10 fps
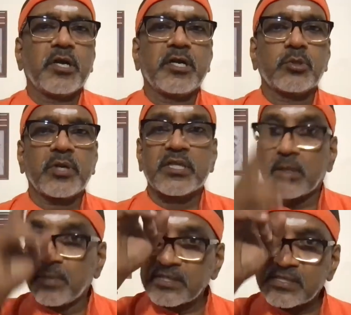body
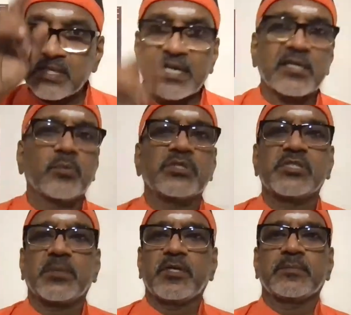together, but start it with
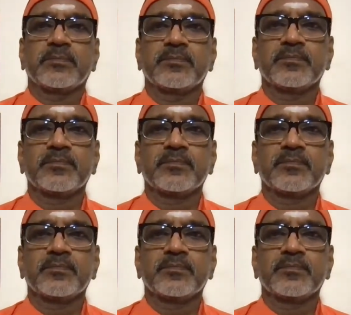japa.